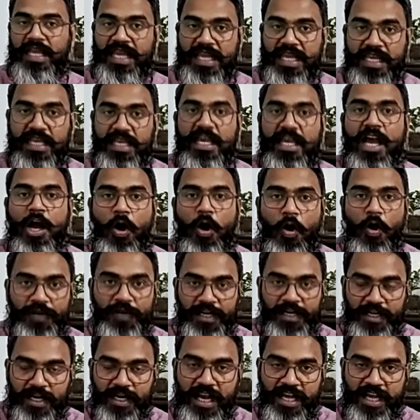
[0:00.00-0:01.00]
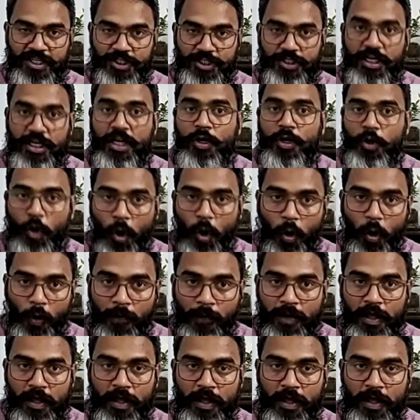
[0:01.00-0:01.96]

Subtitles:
area of international law.